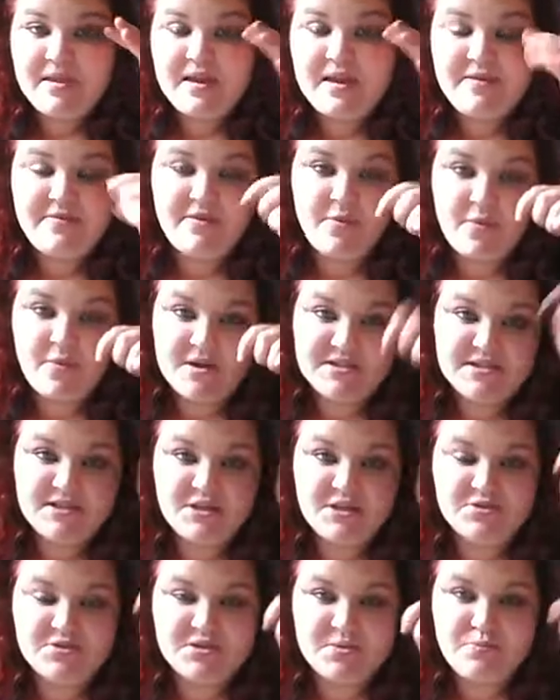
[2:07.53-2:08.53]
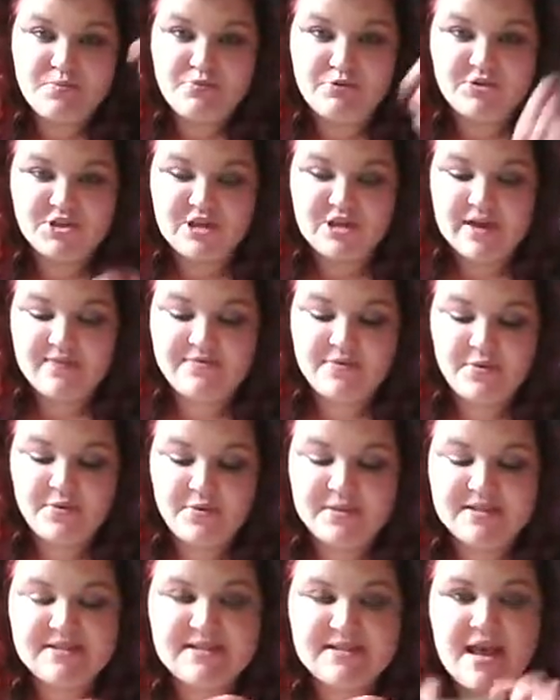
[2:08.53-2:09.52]
if you want to use a brush
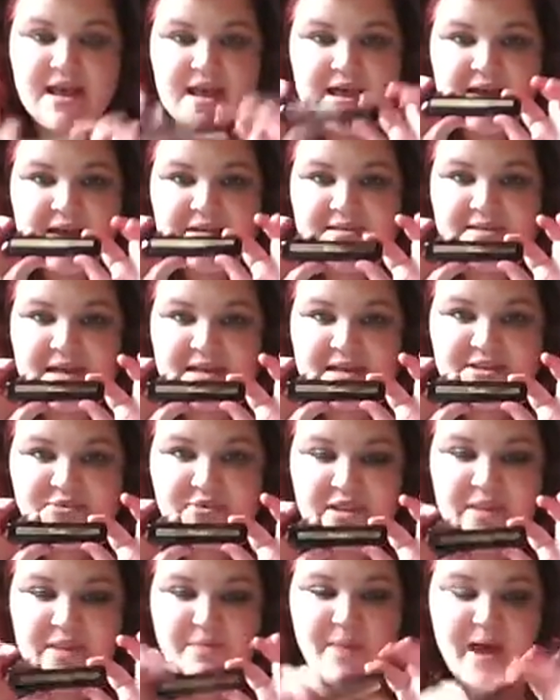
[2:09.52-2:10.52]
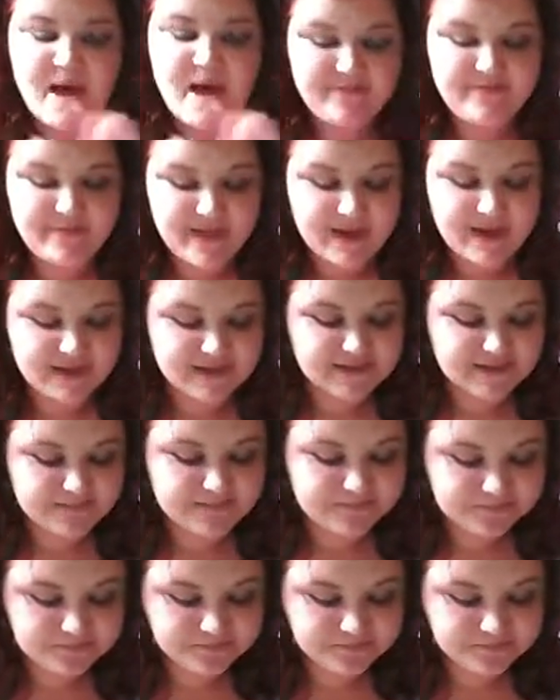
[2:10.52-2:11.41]
afterwards. So that's really perfect.